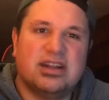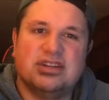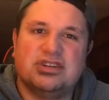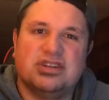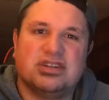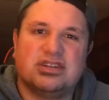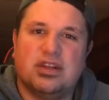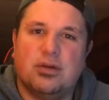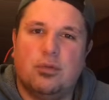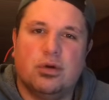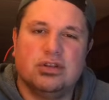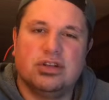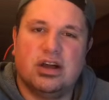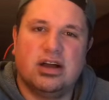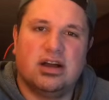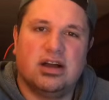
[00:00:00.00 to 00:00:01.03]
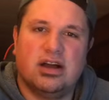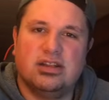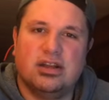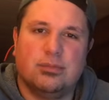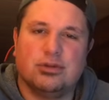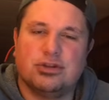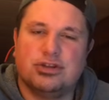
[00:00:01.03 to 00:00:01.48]
is just a
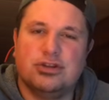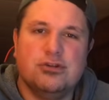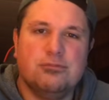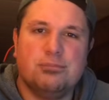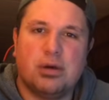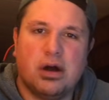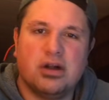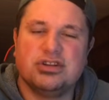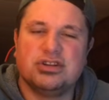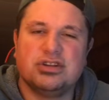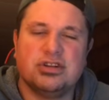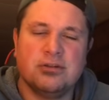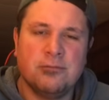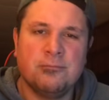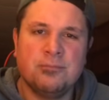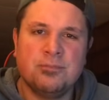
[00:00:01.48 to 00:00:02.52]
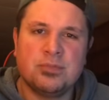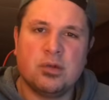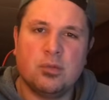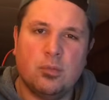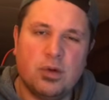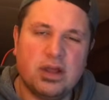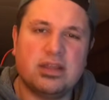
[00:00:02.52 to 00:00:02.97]
number two punch
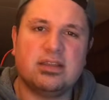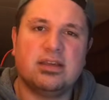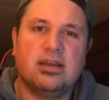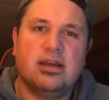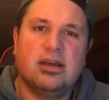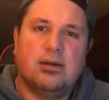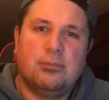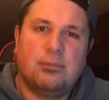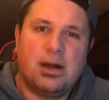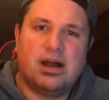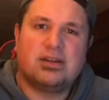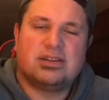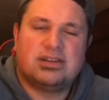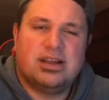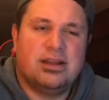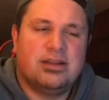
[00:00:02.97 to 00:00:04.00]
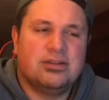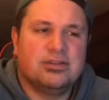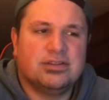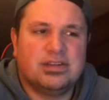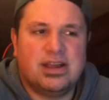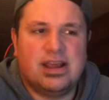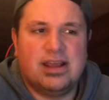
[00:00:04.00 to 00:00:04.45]
with Miles
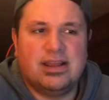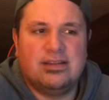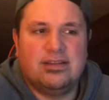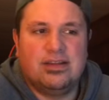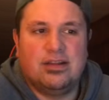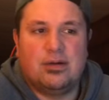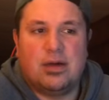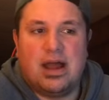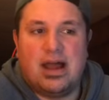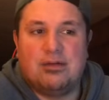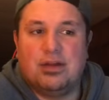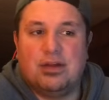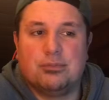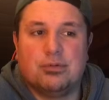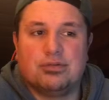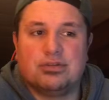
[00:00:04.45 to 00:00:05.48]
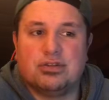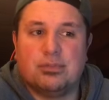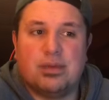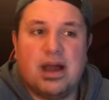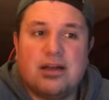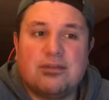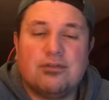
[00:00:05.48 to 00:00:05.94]
Sanders. And, you know, having a bruiser
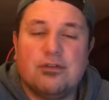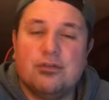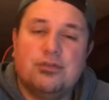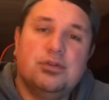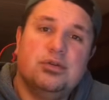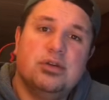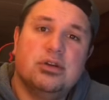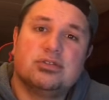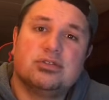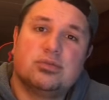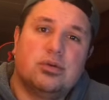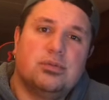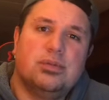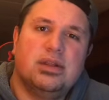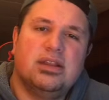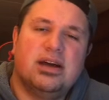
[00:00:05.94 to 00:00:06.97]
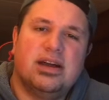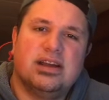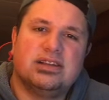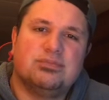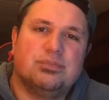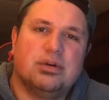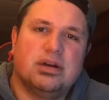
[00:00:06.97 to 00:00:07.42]
back for a few years would be
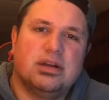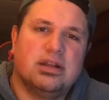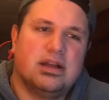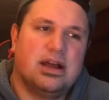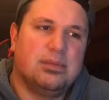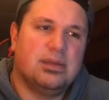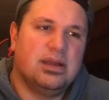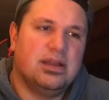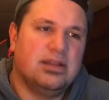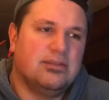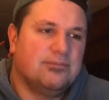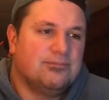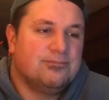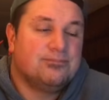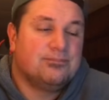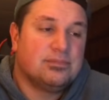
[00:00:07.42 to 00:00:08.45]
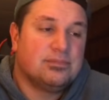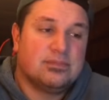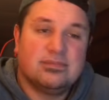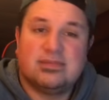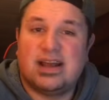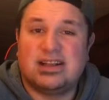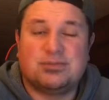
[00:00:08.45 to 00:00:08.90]
nice. But, I mean,
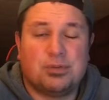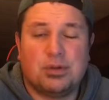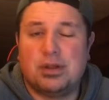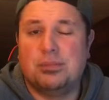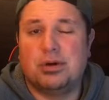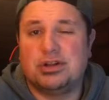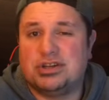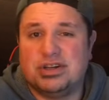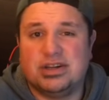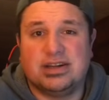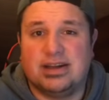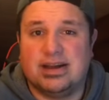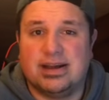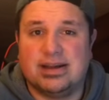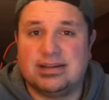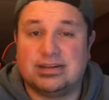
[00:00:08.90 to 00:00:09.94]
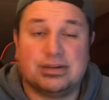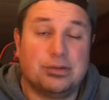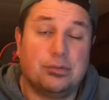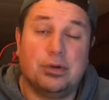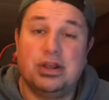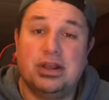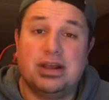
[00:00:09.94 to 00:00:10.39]
that's pretty much it, guys. So
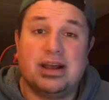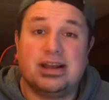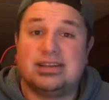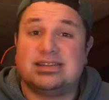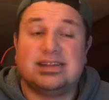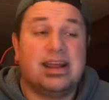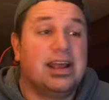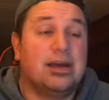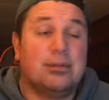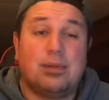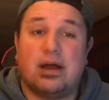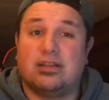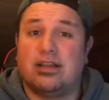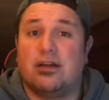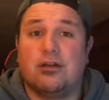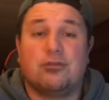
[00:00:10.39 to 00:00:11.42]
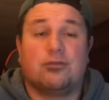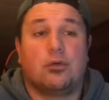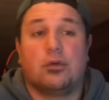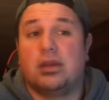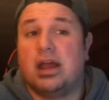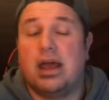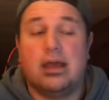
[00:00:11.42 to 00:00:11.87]
what do you guys think about Leonard
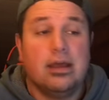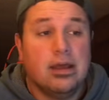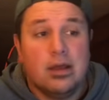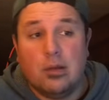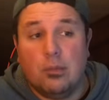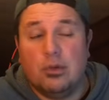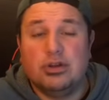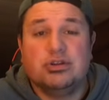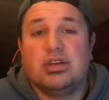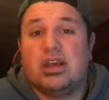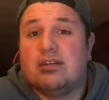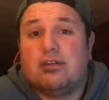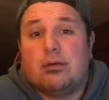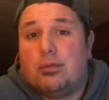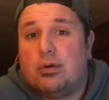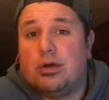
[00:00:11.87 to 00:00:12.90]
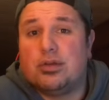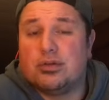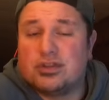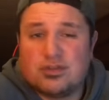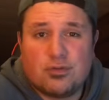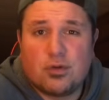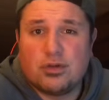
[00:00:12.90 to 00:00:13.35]
Fournette? Would you give up one of
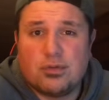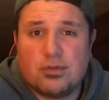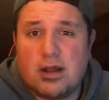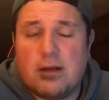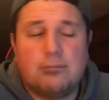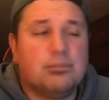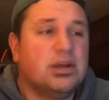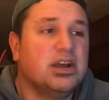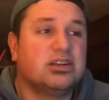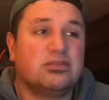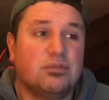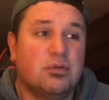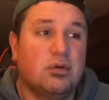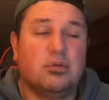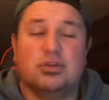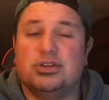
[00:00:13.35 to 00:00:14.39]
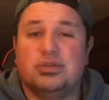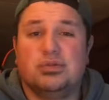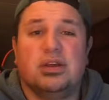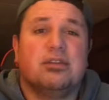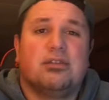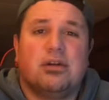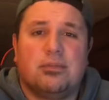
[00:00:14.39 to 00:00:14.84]
those fourth-round picks? What would you
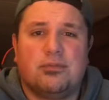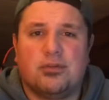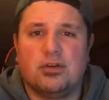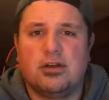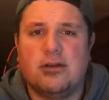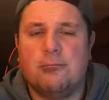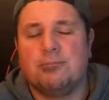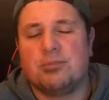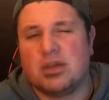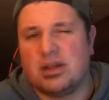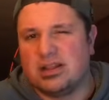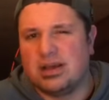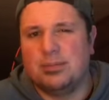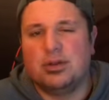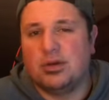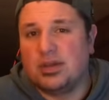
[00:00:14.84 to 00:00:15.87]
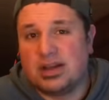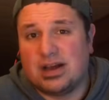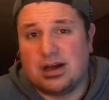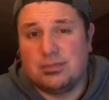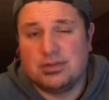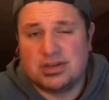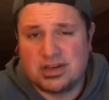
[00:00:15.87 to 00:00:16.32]
give up for him? Let me know in the
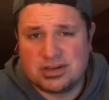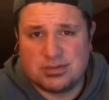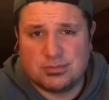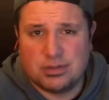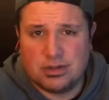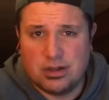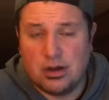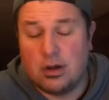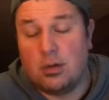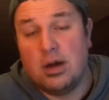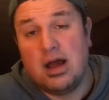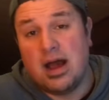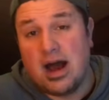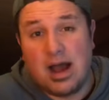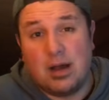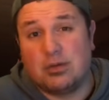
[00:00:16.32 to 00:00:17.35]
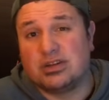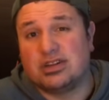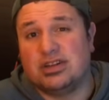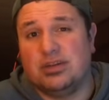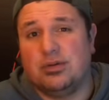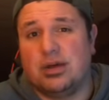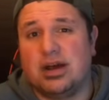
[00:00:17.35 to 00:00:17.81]
comment section below. I will
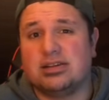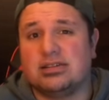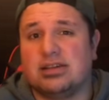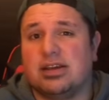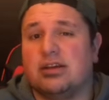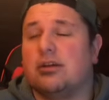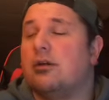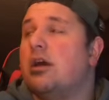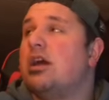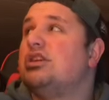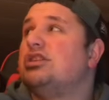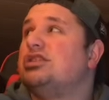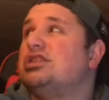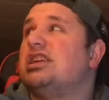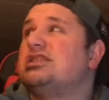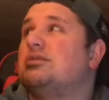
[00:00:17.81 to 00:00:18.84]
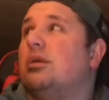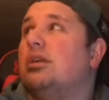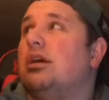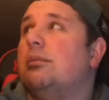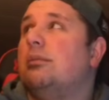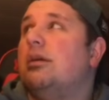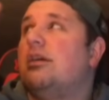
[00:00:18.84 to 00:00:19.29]
see you guys later. Shake squad
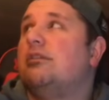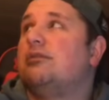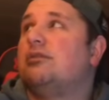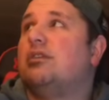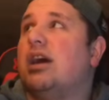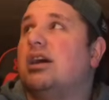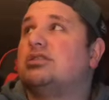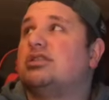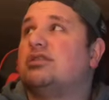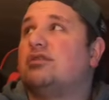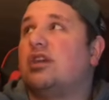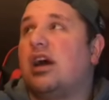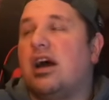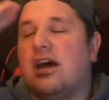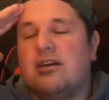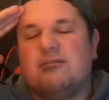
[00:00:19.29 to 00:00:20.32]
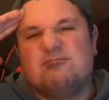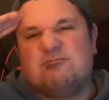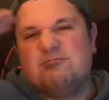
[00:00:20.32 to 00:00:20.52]
up. Fly, Owls, fly.